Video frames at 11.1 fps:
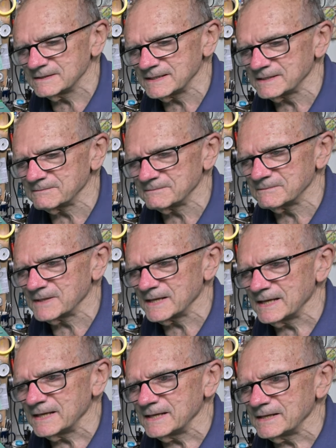yeah,
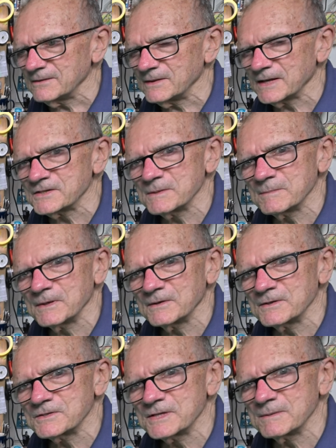we'll actually be able
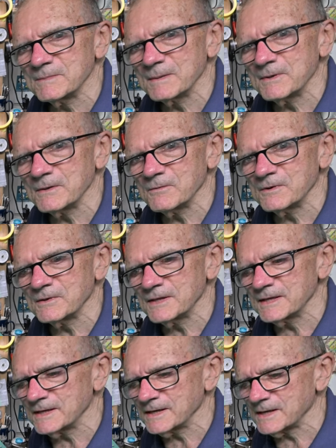to see maybe where
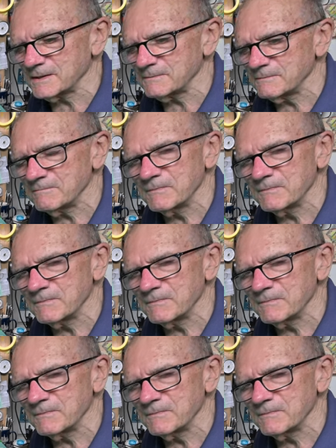the uh,